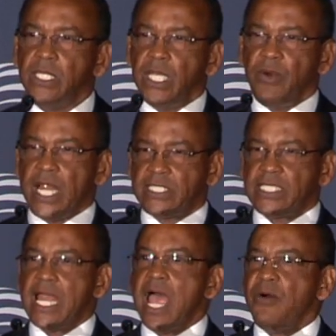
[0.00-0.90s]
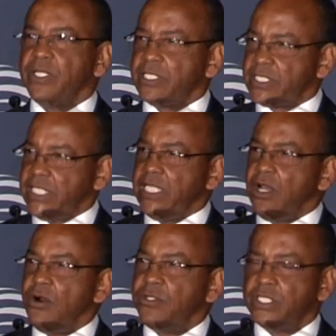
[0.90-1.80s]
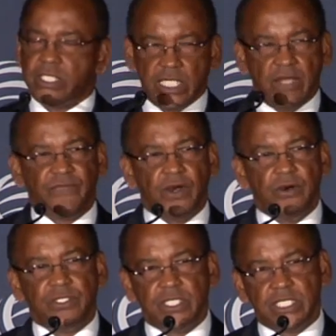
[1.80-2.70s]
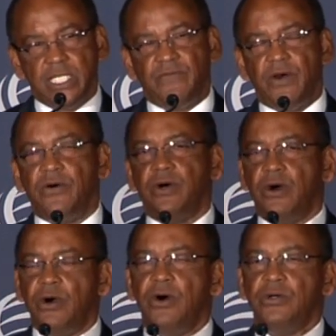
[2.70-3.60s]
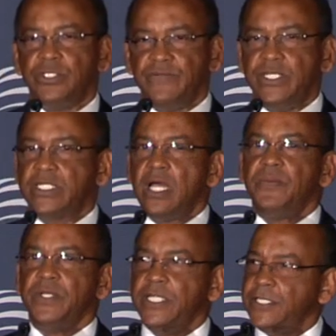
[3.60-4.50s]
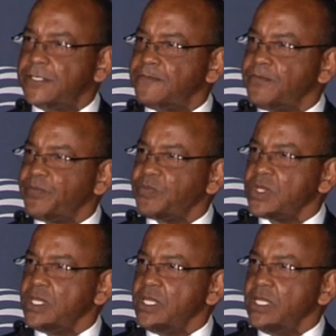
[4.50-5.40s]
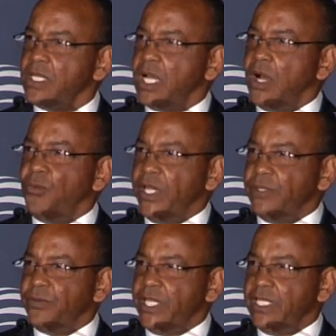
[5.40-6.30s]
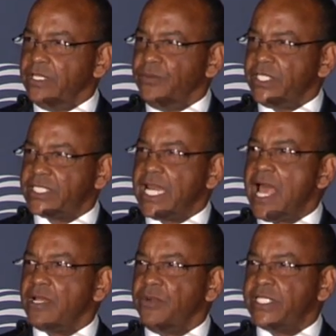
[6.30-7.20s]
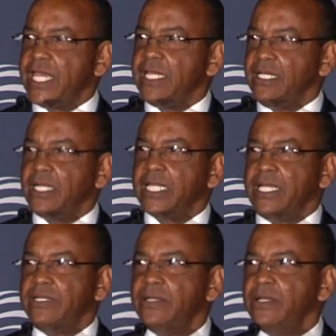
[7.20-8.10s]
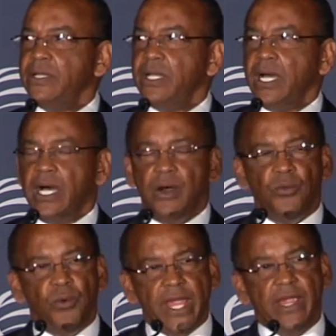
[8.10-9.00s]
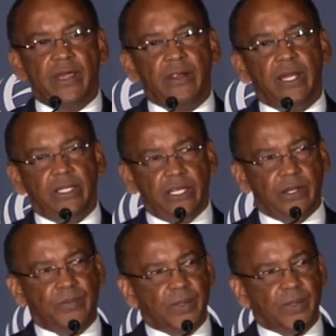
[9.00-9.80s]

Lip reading: And when I sit down with the CEOs and CFOs and CFOs of these companies, we sit down and we take a look at where their